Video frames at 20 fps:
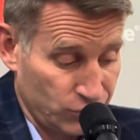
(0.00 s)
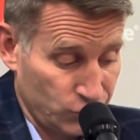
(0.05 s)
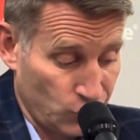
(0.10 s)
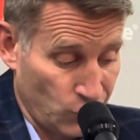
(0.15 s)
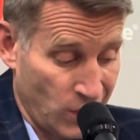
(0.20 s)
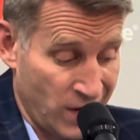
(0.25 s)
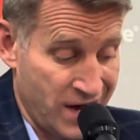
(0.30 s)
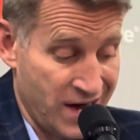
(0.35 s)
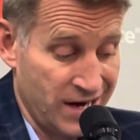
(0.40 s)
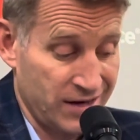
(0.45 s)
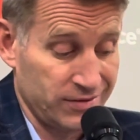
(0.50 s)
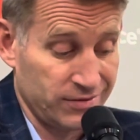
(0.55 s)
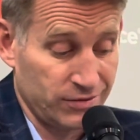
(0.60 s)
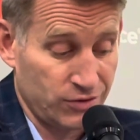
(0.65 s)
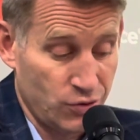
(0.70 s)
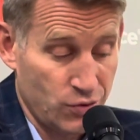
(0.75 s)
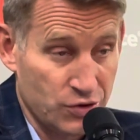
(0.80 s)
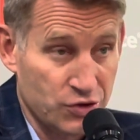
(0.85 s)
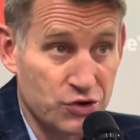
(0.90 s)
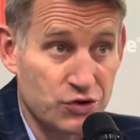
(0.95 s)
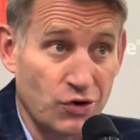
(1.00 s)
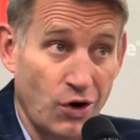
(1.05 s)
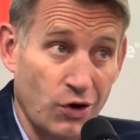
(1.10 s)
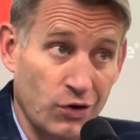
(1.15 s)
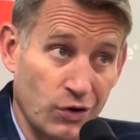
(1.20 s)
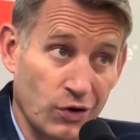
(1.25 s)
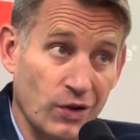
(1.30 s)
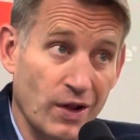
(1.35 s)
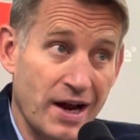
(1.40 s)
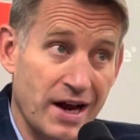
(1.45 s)
Grant, who had
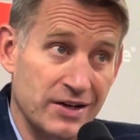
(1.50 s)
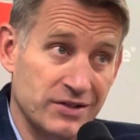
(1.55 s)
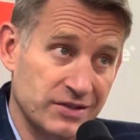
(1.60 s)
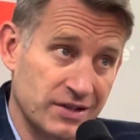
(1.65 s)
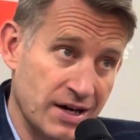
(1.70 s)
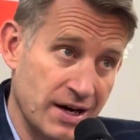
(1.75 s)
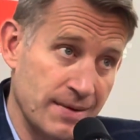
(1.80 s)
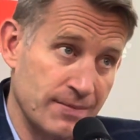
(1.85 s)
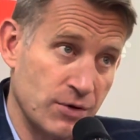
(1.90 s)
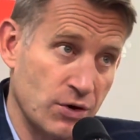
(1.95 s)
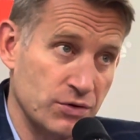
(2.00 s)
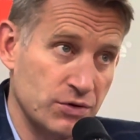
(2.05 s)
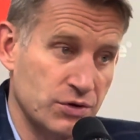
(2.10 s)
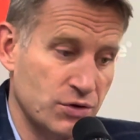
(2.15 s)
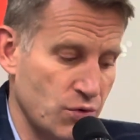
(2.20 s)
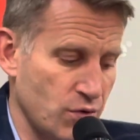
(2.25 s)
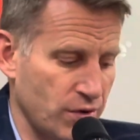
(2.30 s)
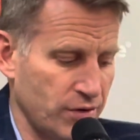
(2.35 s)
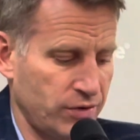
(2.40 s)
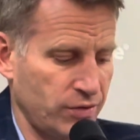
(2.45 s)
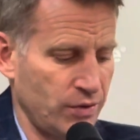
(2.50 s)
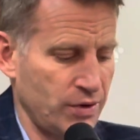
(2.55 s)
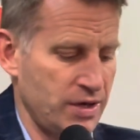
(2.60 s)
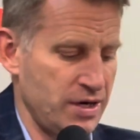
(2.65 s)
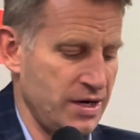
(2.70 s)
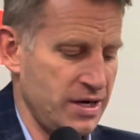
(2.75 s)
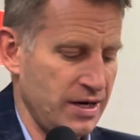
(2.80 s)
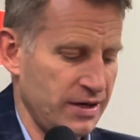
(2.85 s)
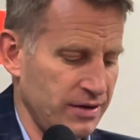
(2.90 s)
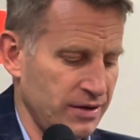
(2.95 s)
struggled the last game, goes
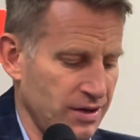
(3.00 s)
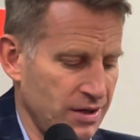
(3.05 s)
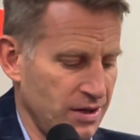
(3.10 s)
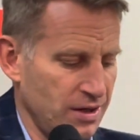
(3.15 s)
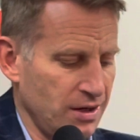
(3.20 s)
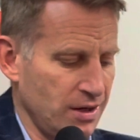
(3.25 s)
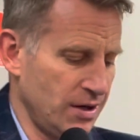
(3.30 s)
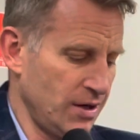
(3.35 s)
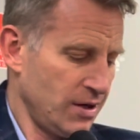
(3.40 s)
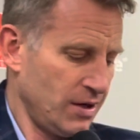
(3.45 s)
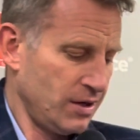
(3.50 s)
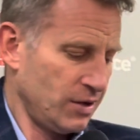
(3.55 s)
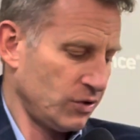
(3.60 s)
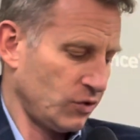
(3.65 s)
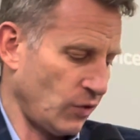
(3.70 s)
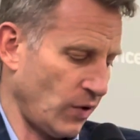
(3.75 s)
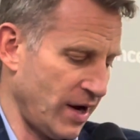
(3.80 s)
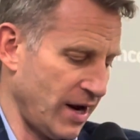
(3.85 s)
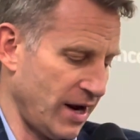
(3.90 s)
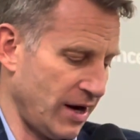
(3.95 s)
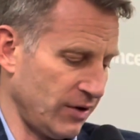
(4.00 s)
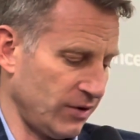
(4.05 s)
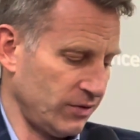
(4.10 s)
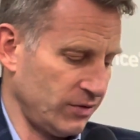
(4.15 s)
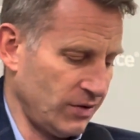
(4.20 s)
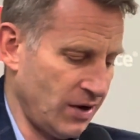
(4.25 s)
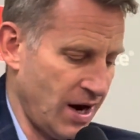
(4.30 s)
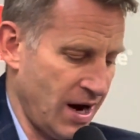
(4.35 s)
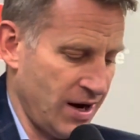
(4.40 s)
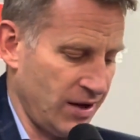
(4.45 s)
2-3. And Grant,
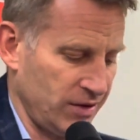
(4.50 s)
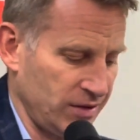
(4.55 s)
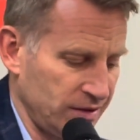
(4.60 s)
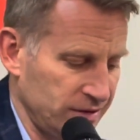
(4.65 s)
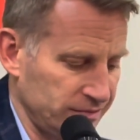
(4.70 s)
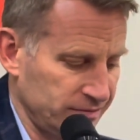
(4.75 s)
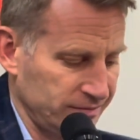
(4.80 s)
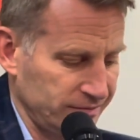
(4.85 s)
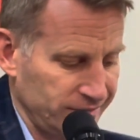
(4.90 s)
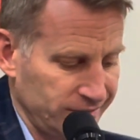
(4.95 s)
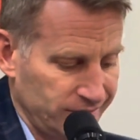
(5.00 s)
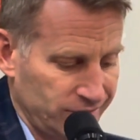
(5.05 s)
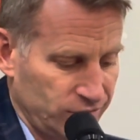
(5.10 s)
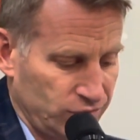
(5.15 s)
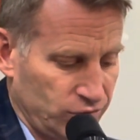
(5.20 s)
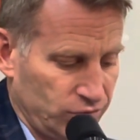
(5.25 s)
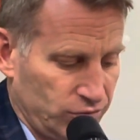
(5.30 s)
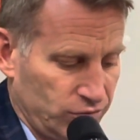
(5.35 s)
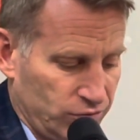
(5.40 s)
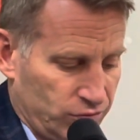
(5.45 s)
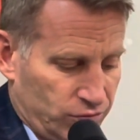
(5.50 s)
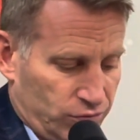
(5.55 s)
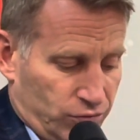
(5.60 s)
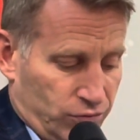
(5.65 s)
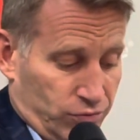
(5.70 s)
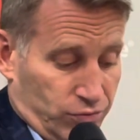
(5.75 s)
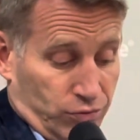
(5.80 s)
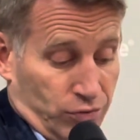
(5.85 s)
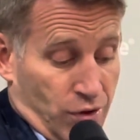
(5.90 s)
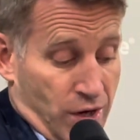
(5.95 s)
Ryland,
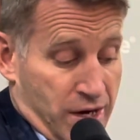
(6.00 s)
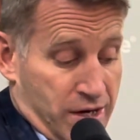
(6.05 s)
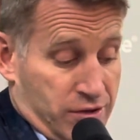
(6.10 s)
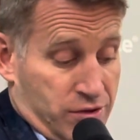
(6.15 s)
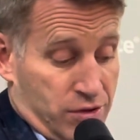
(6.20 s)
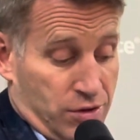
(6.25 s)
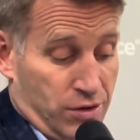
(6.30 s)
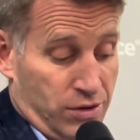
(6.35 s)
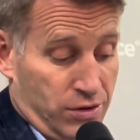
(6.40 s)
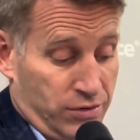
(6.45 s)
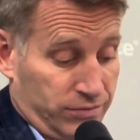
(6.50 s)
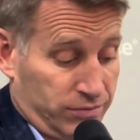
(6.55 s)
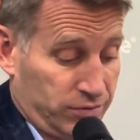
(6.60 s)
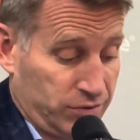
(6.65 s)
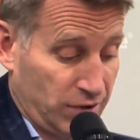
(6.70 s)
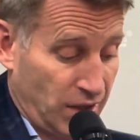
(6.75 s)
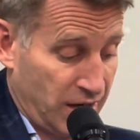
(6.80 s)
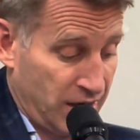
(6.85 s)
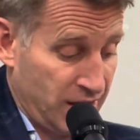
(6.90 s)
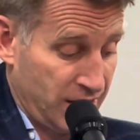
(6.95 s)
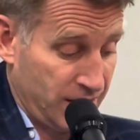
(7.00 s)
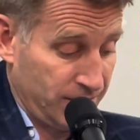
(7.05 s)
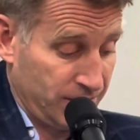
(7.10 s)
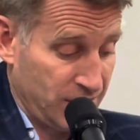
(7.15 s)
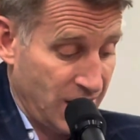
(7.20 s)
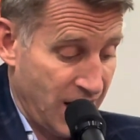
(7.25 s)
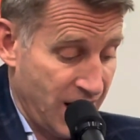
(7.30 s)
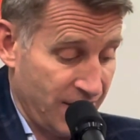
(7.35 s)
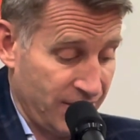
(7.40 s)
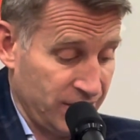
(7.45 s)
Weitzel, Sam,
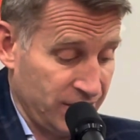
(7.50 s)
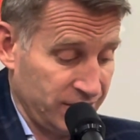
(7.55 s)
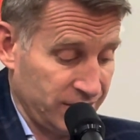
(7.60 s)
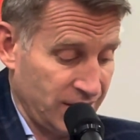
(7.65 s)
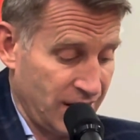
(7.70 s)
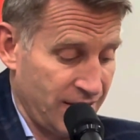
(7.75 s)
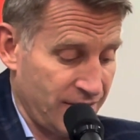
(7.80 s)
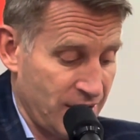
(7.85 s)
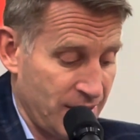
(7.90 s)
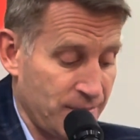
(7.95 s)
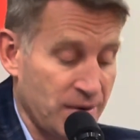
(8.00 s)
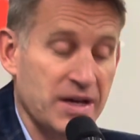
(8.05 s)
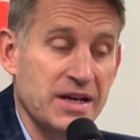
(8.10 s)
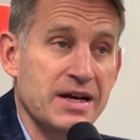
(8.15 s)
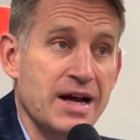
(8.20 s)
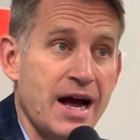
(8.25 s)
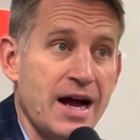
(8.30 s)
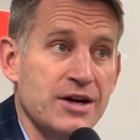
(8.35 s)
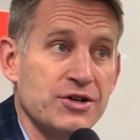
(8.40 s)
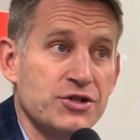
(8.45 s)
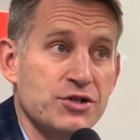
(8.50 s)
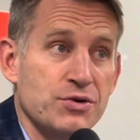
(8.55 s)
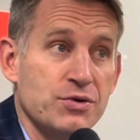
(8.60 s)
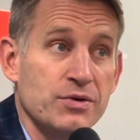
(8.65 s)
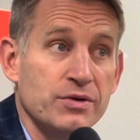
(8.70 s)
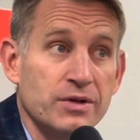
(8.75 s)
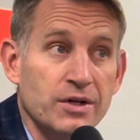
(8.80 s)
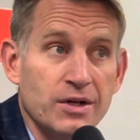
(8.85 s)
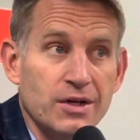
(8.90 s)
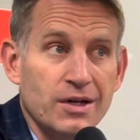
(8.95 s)
Davin, to have that many guys shoot
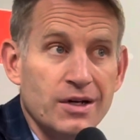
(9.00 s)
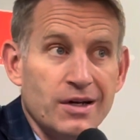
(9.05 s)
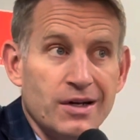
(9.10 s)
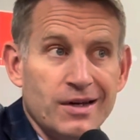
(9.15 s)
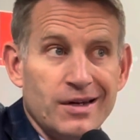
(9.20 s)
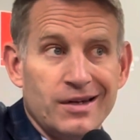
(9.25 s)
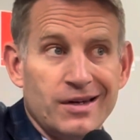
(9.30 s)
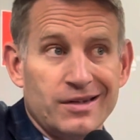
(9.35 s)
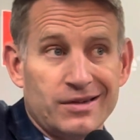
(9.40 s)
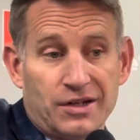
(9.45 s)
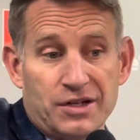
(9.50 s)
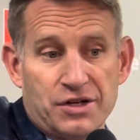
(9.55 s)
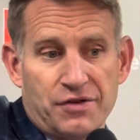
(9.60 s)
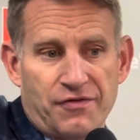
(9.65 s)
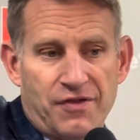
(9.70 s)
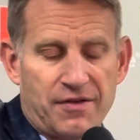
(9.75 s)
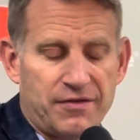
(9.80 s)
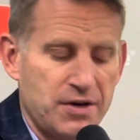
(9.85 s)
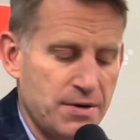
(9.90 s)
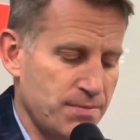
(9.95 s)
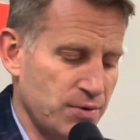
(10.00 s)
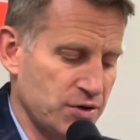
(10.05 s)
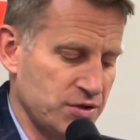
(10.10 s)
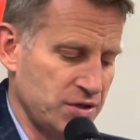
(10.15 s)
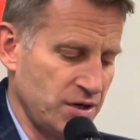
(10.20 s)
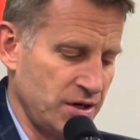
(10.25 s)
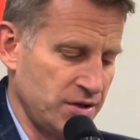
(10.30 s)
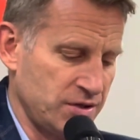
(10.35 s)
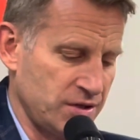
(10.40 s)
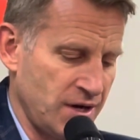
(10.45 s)
at least
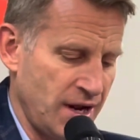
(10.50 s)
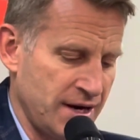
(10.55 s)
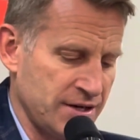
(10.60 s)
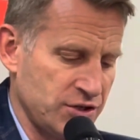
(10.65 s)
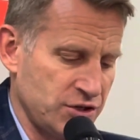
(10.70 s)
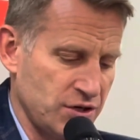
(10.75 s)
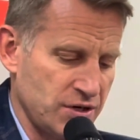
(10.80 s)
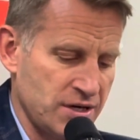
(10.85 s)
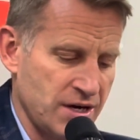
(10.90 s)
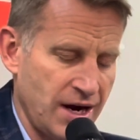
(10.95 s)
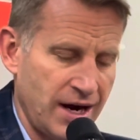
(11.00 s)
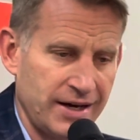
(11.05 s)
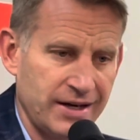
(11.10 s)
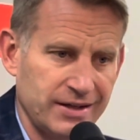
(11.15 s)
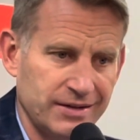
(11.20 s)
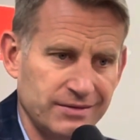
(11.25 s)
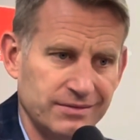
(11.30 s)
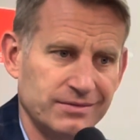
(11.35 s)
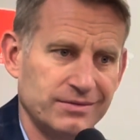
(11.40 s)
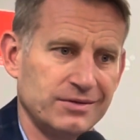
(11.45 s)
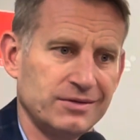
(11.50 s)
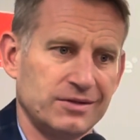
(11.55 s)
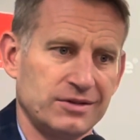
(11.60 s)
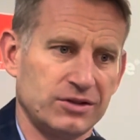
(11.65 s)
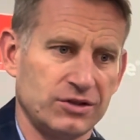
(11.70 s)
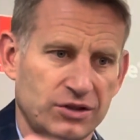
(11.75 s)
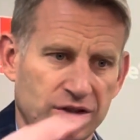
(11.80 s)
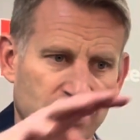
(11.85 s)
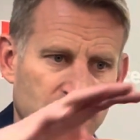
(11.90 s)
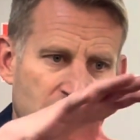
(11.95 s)
50%, it's nice. You kind
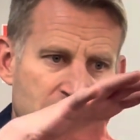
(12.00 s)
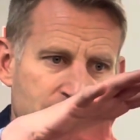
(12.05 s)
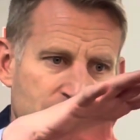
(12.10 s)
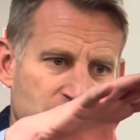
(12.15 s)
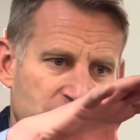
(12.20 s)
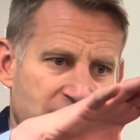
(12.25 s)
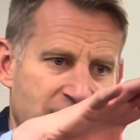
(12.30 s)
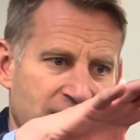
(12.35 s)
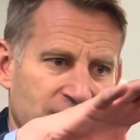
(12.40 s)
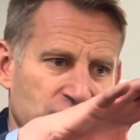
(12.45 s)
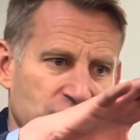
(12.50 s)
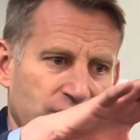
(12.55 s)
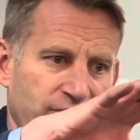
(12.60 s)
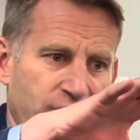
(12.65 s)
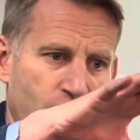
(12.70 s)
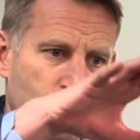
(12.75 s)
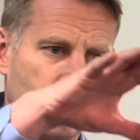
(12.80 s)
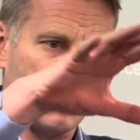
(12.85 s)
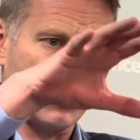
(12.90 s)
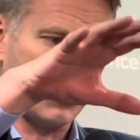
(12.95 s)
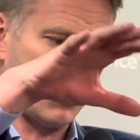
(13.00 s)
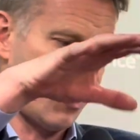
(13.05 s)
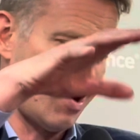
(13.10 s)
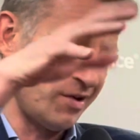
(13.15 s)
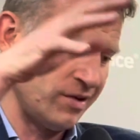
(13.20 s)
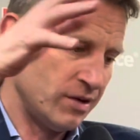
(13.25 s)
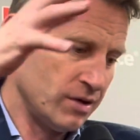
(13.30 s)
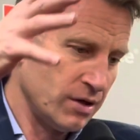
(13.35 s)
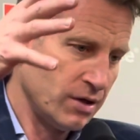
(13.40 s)
of, teams can't just focus on